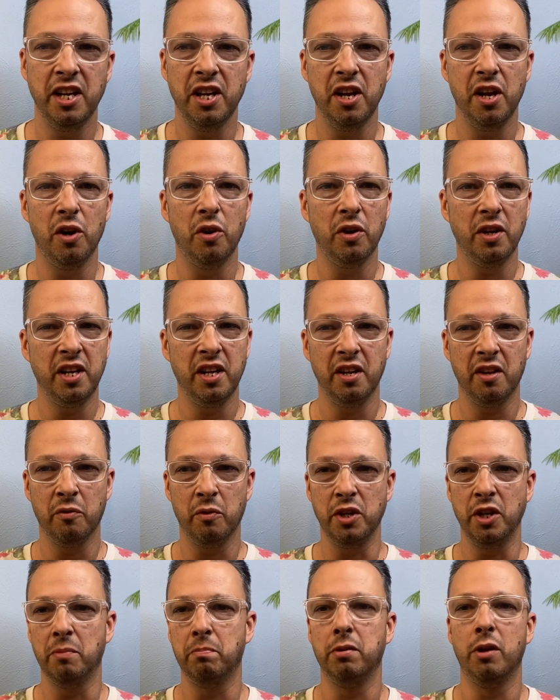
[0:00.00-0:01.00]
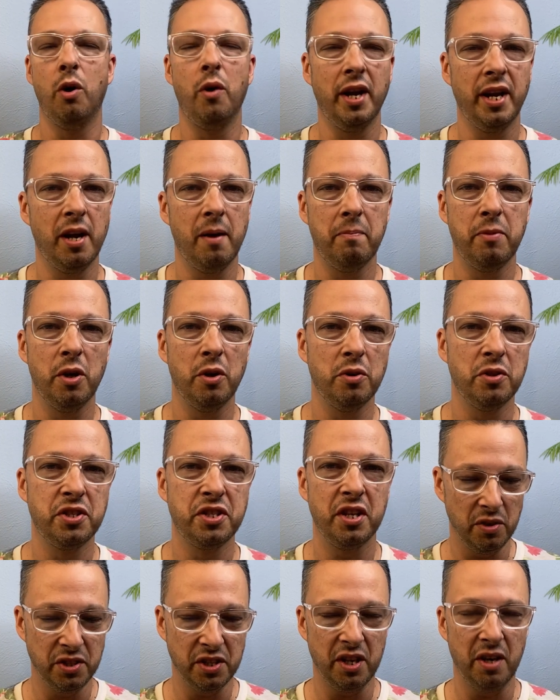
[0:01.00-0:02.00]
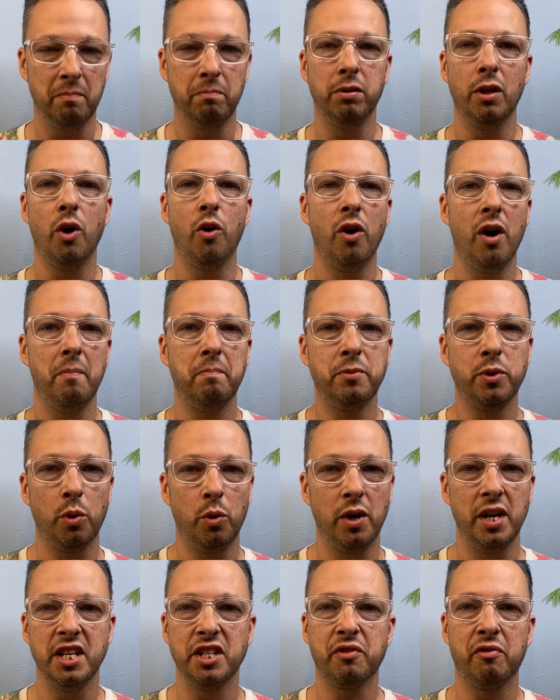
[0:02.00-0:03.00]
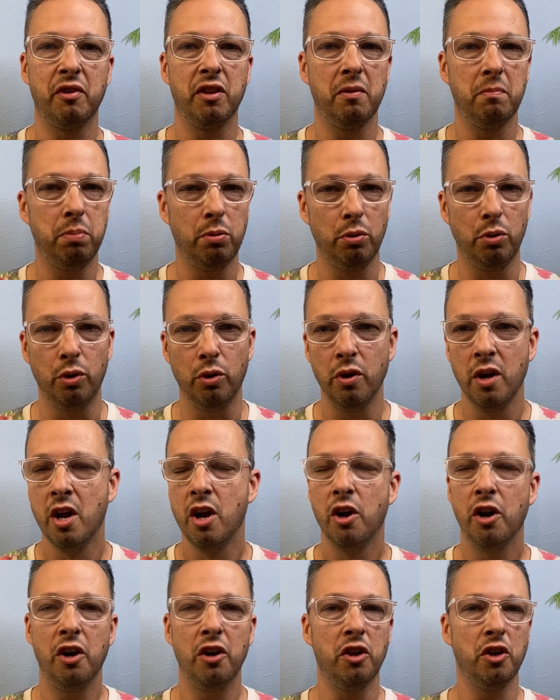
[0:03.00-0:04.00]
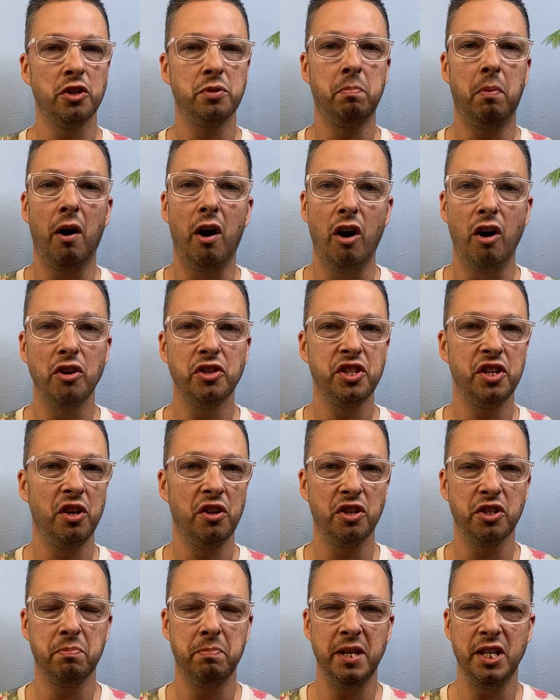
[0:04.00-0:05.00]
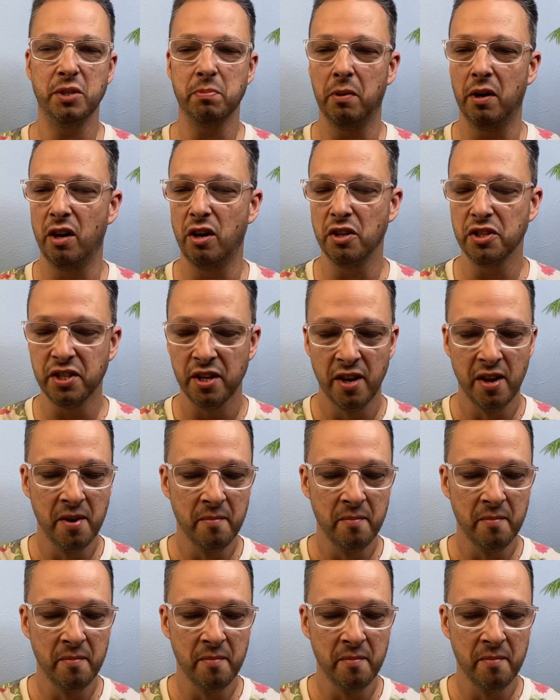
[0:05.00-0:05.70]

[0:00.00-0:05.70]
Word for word: You know, when you're blowing up those, those uh, blow up toys for the pool or those balls, you know, those beach balls.